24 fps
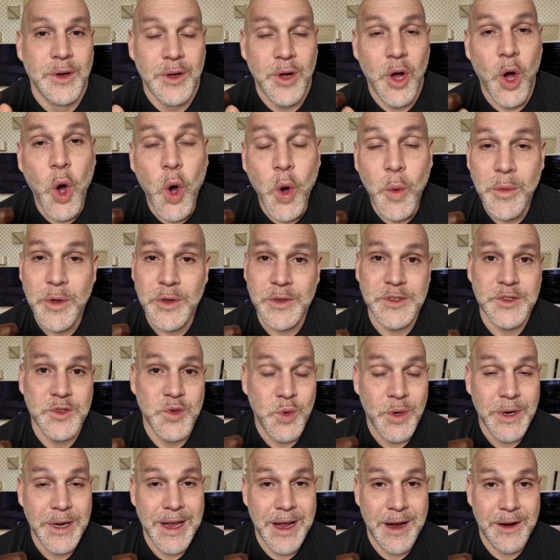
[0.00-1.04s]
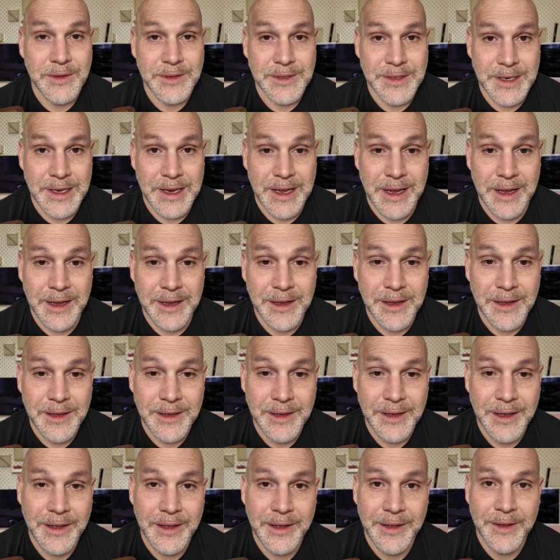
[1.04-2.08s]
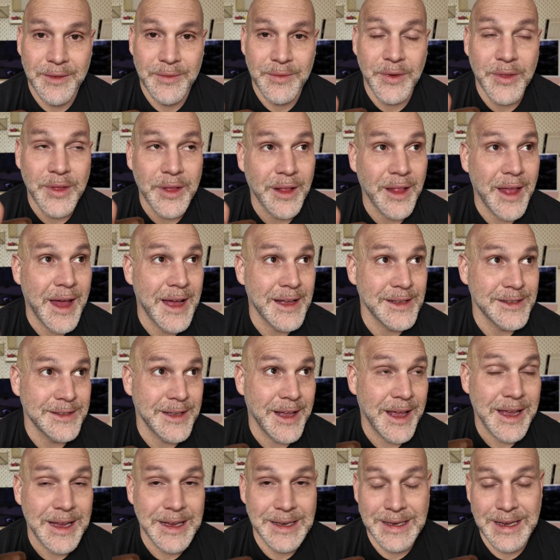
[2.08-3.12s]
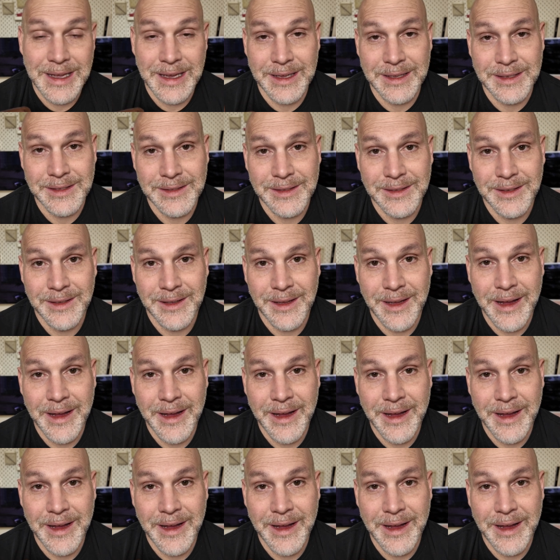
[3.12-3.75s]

almost 20 hours a day for the last 8 days,